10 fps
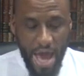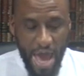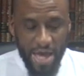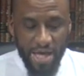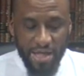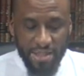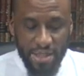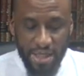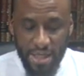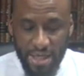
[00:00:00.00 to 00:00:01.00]
And
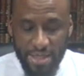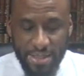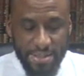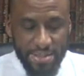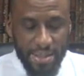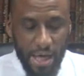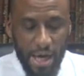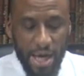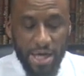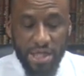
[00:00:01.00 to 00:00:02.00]
it's is,
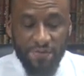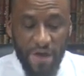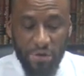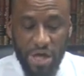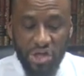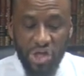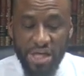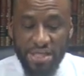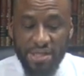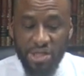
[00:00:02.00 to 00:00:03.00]
uh, and its foundation
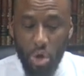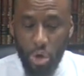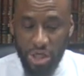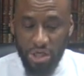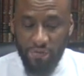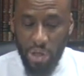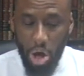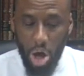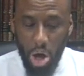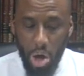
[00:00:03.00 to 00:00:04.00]
is the Tawheed of
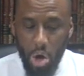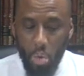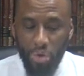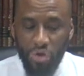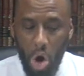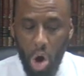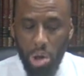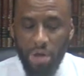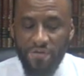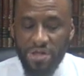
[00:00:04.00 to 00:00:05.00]
Allah with all of